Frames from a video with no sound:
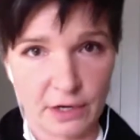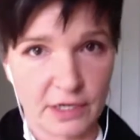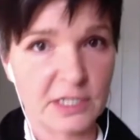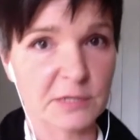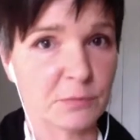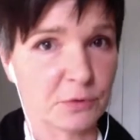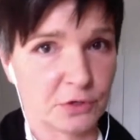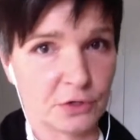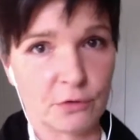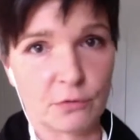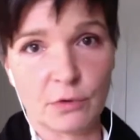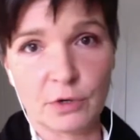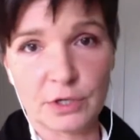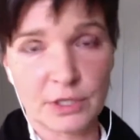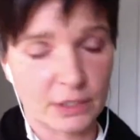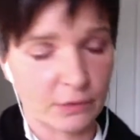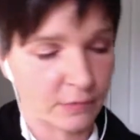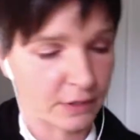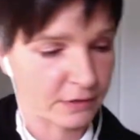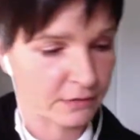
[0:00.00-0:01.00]
the best
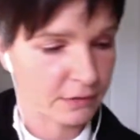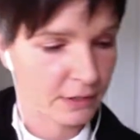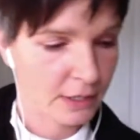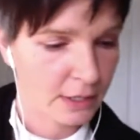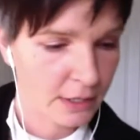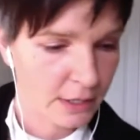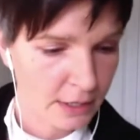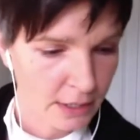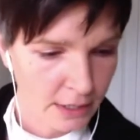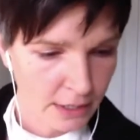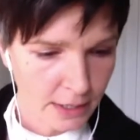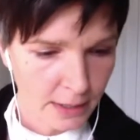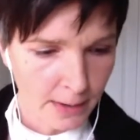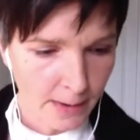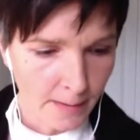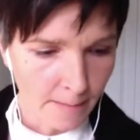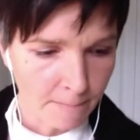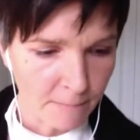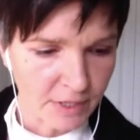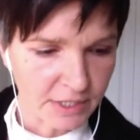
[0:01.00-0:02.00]
at what they do
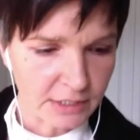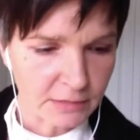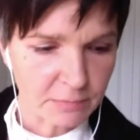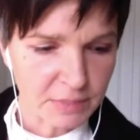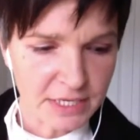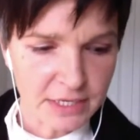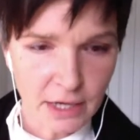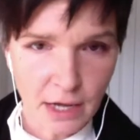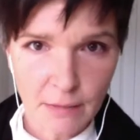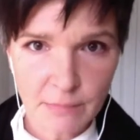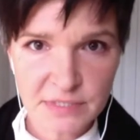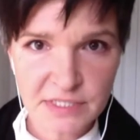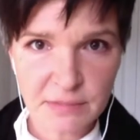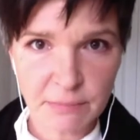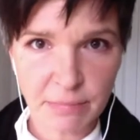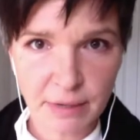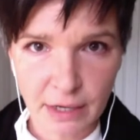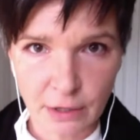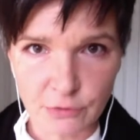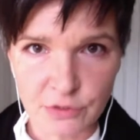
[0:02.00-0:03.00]
and that's what you
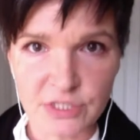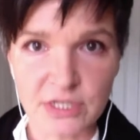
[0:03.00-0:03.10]
want